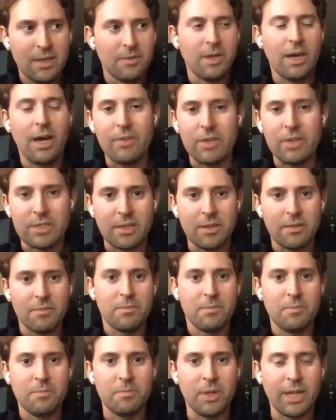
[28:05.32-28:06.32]

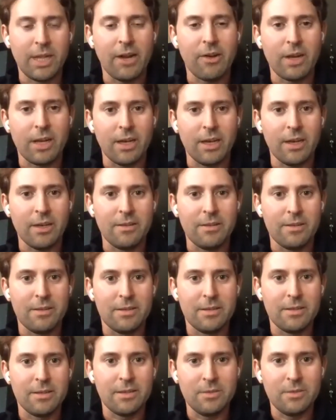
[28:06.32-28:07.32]
obviously malaria
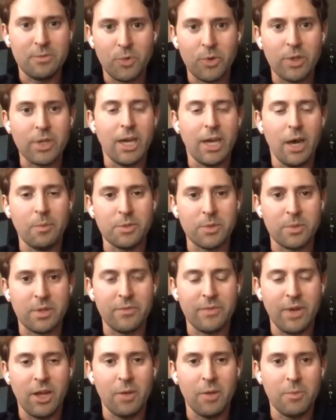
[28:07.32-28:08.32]
really helps with
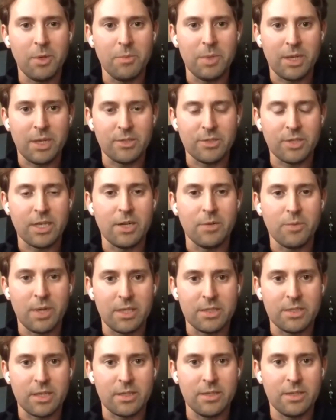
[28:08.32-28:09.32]
development because you're getting rid
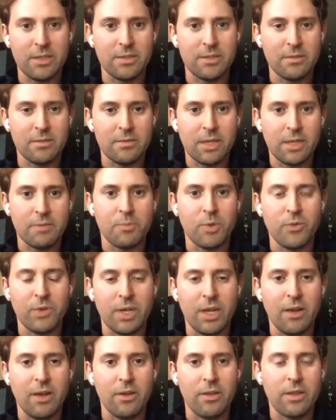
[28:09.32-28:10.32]
of sickness and
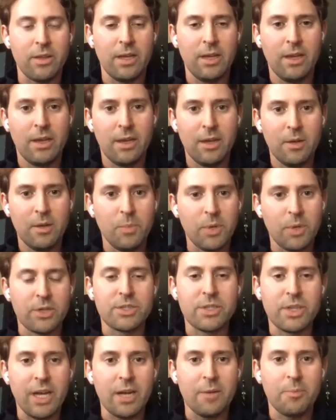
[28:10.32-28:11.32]
improving health. But
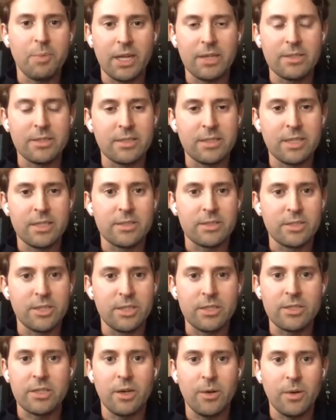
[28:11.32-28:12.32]
there's a lot of places that
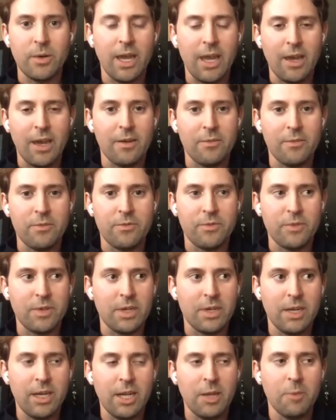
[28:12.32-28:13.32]
just don't have
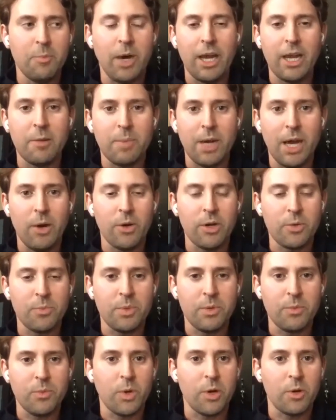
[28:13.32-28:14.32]
any buying power
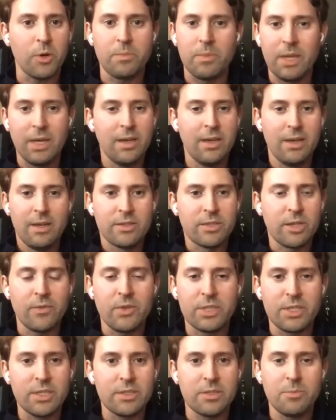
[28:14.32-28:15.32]
where
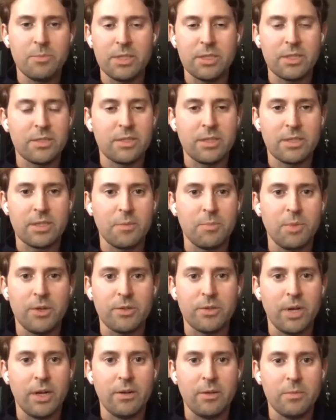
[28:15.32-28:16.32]
services and businesses get
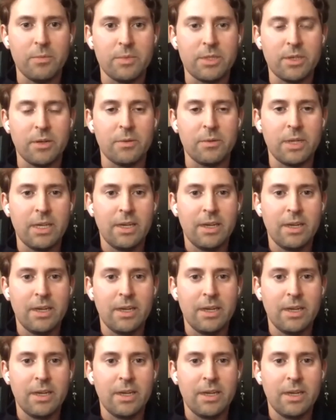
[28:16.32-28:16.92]
built around them. So